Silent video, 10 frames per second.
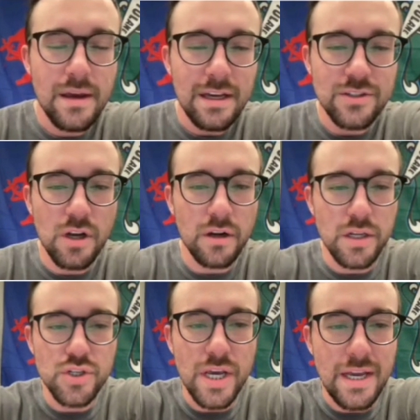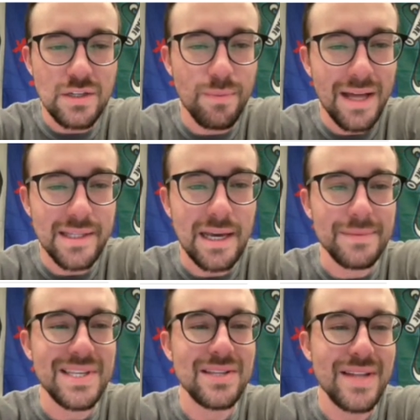It's all going to change by the time
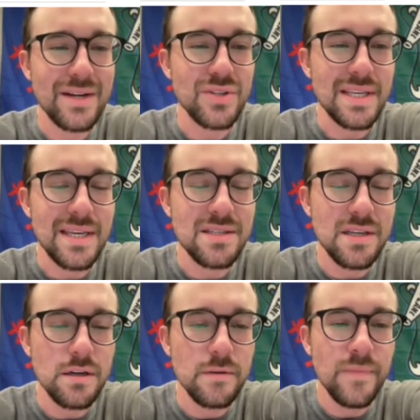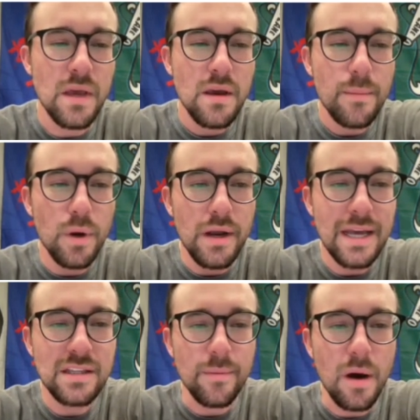the season actually gets here. But
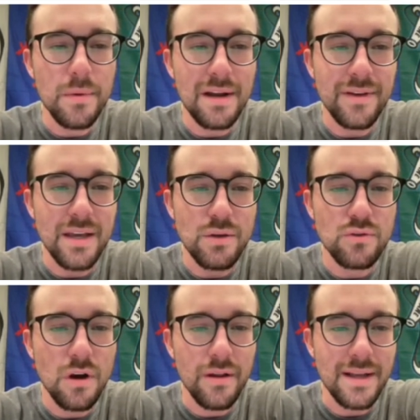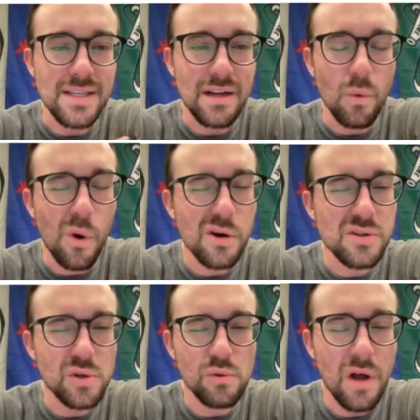at the moment, I've got Utah, like I said, at
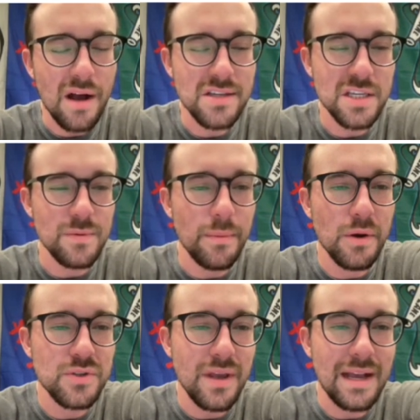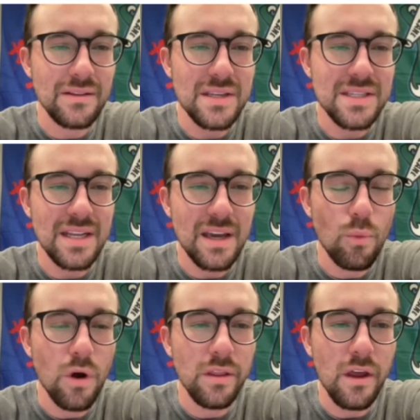worst, two losses, but most likely sitting at
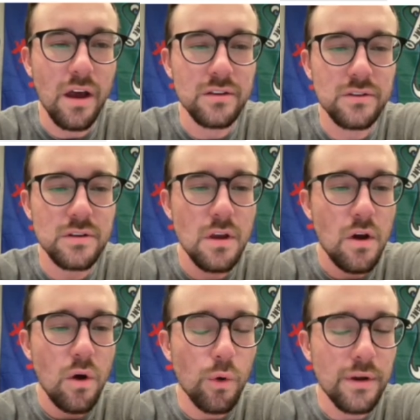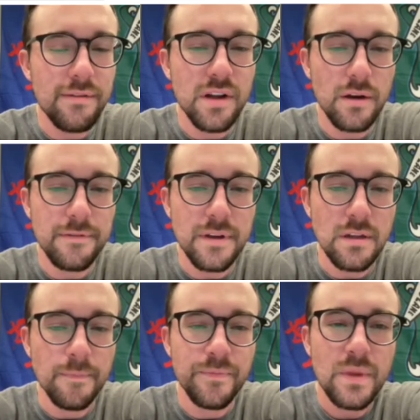one loss or even
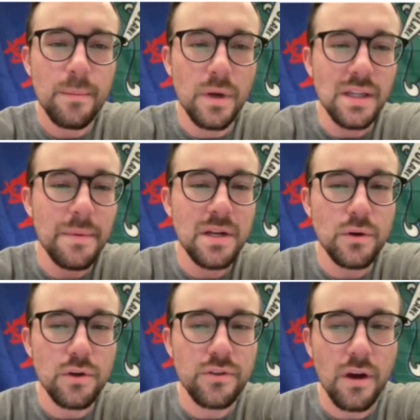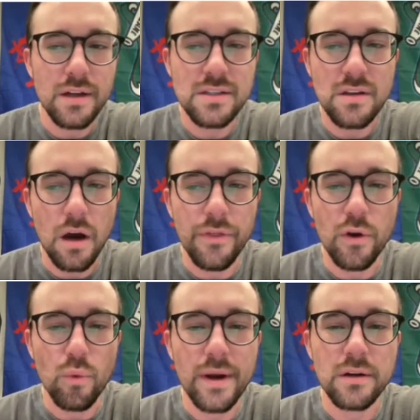undefeated. But let me know your thoughts on
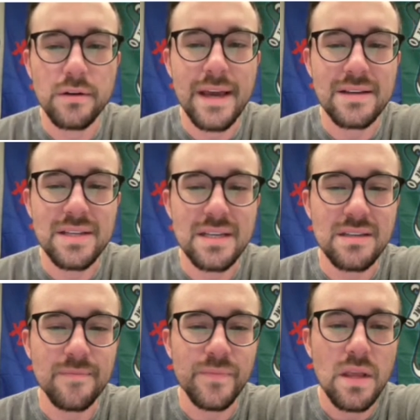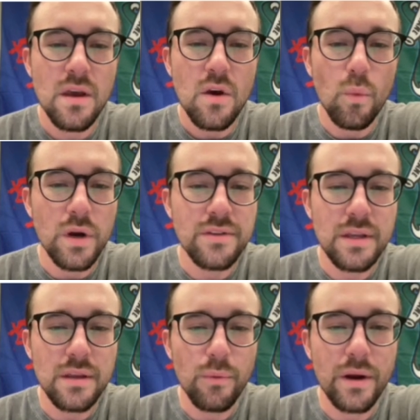their record next season. What do you
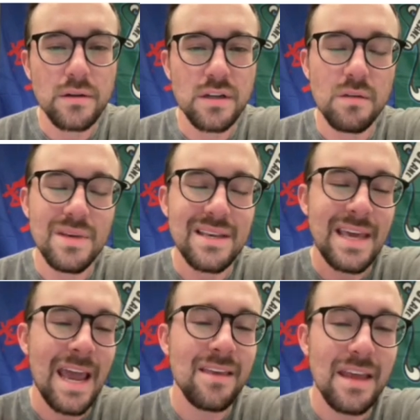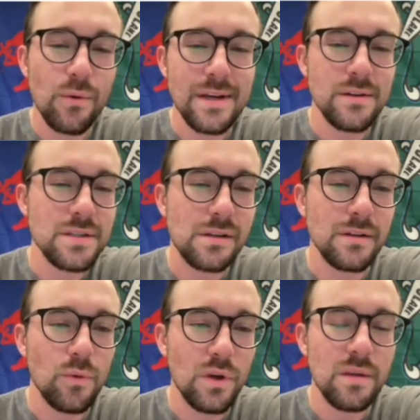think their record's going to be? Can they
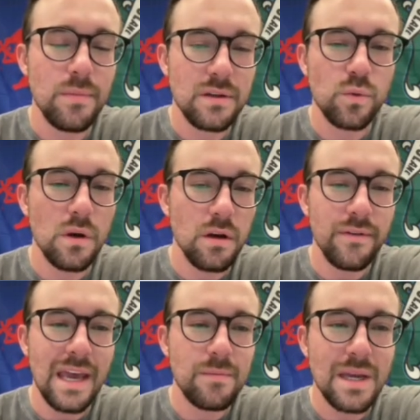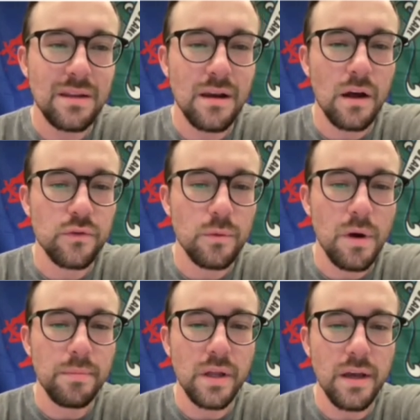realistically win the Big 12 and make the college
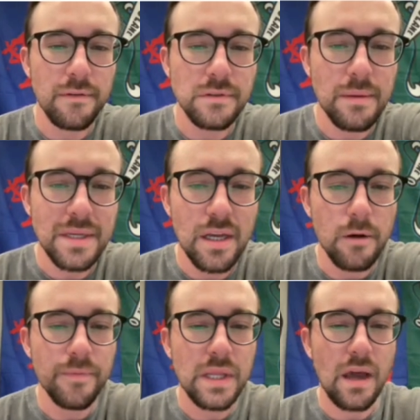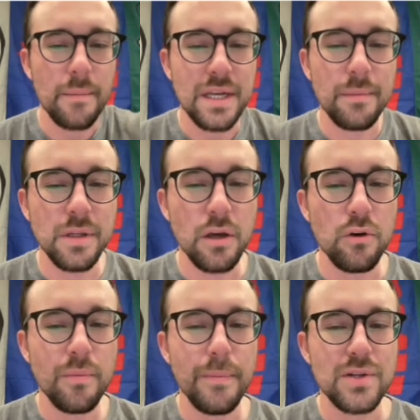football playoff? Let me know. Comment down
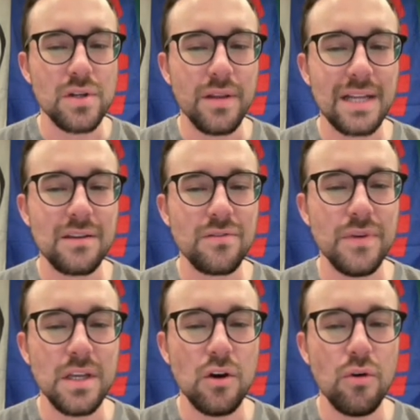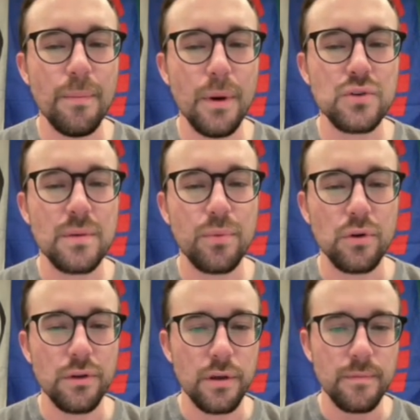below. Make sure to like this video. Most
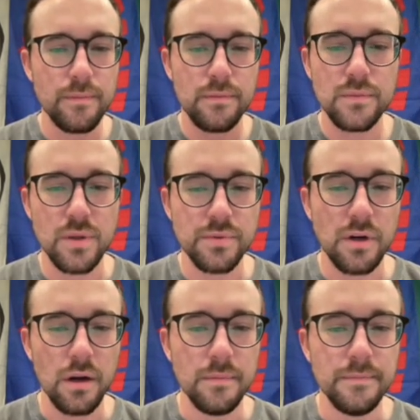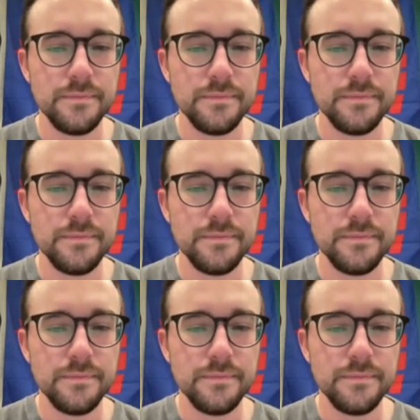importantly, subscribe.